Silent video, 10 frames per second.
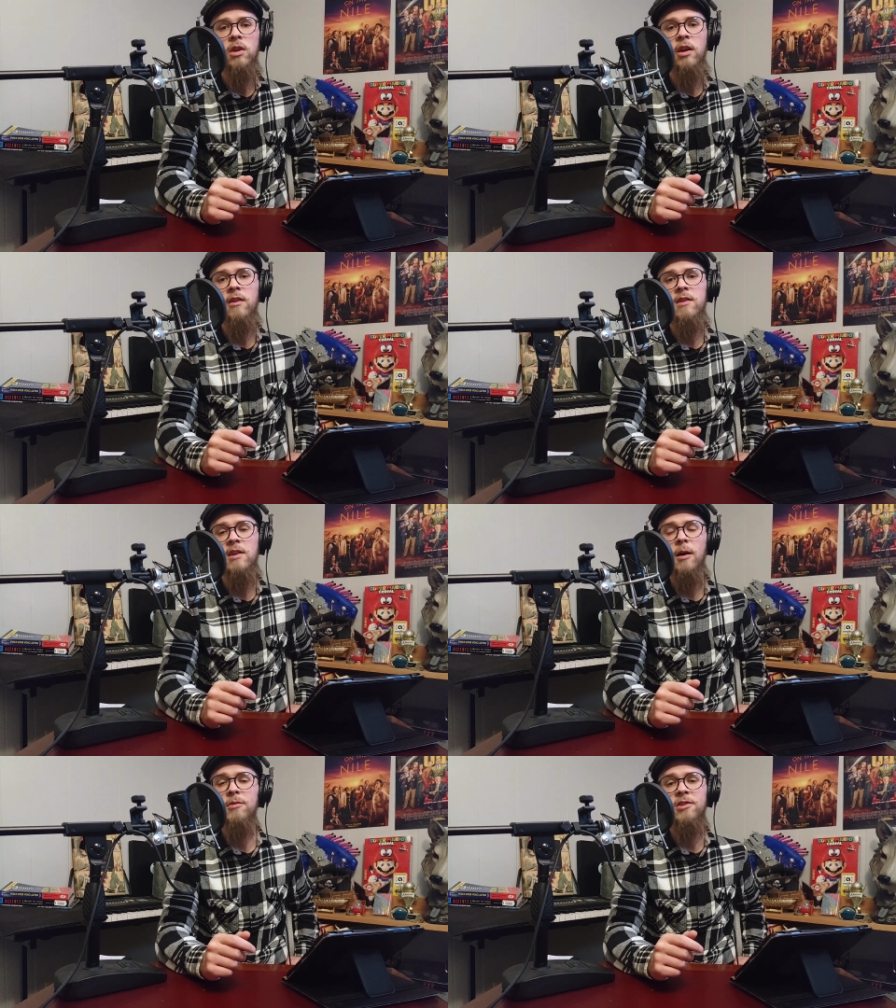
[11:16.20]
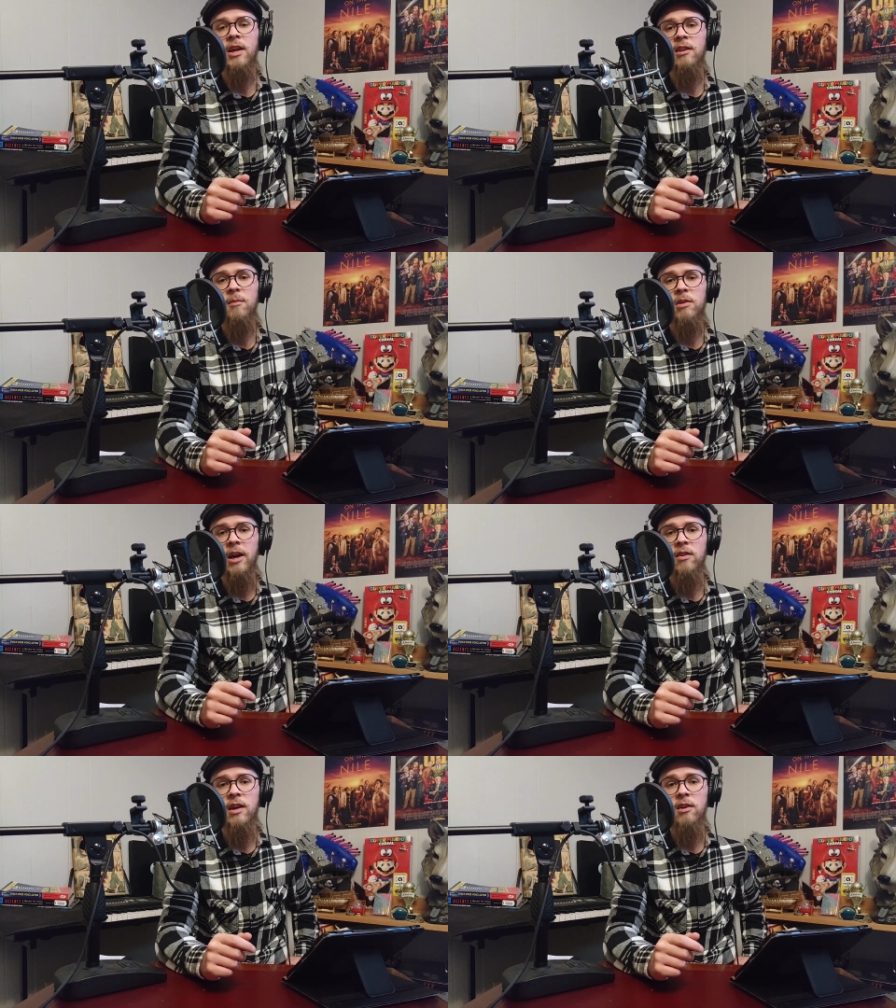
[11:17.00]
None of these apps are taking them
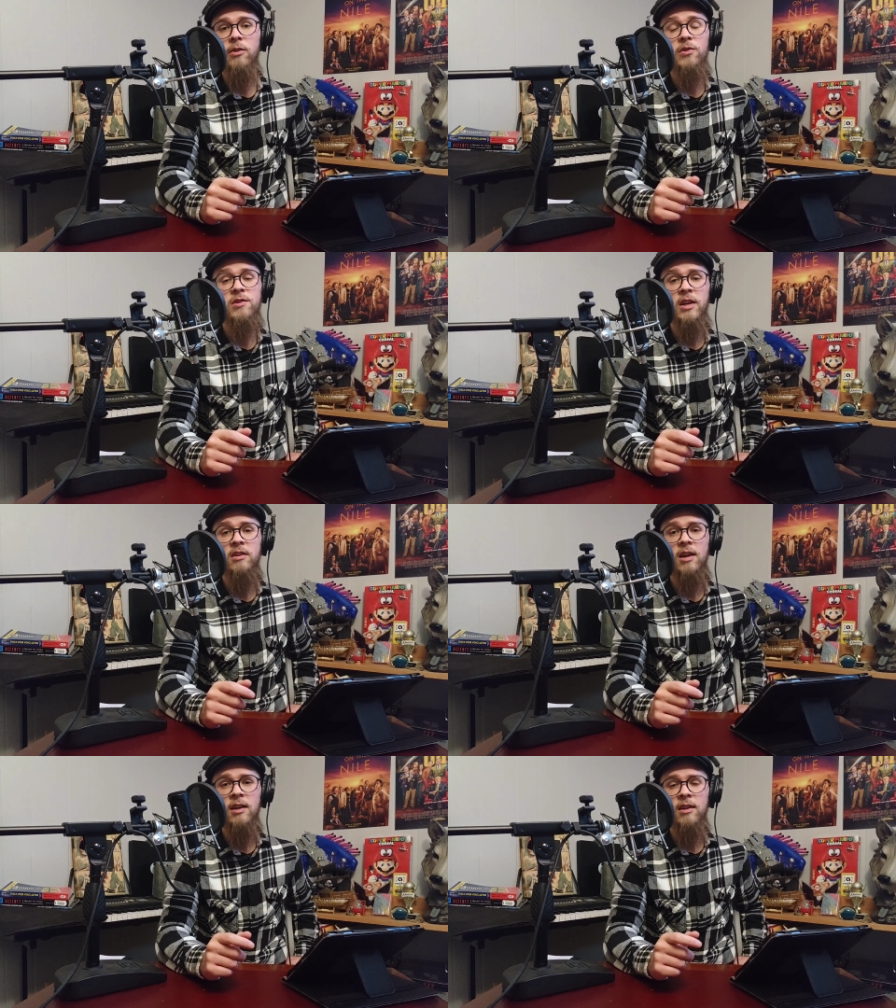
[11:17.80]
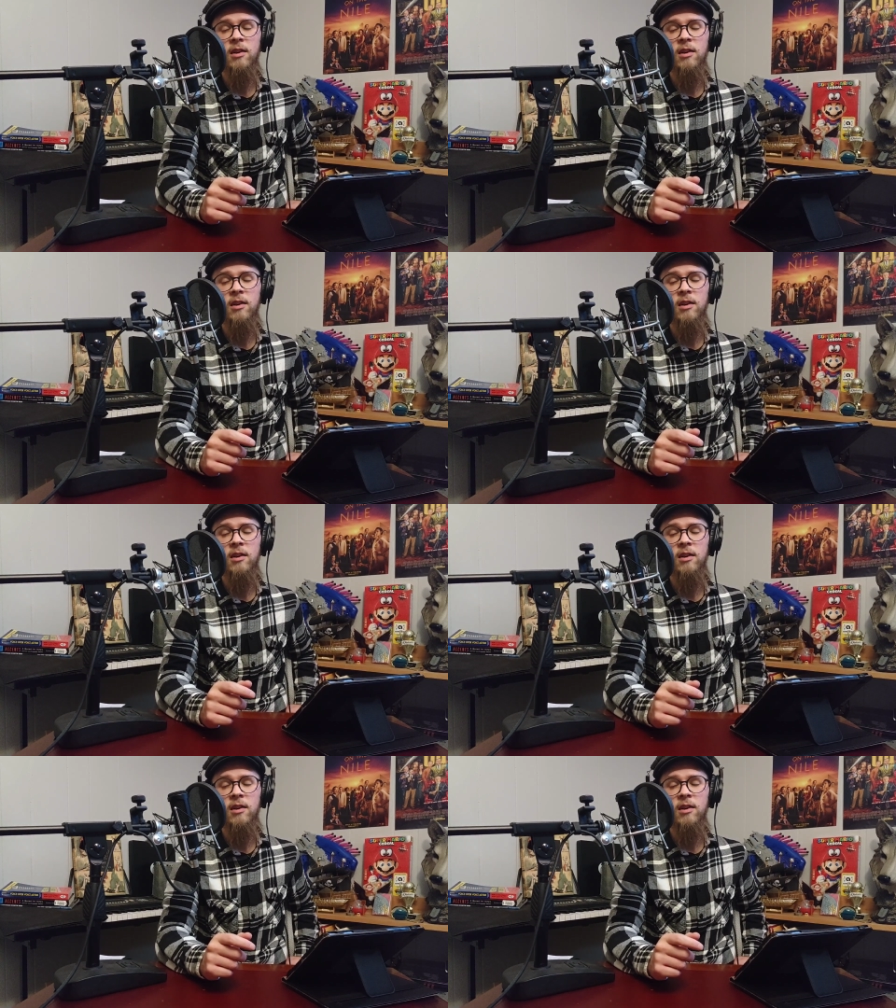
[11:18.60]
down. That includes TikTok,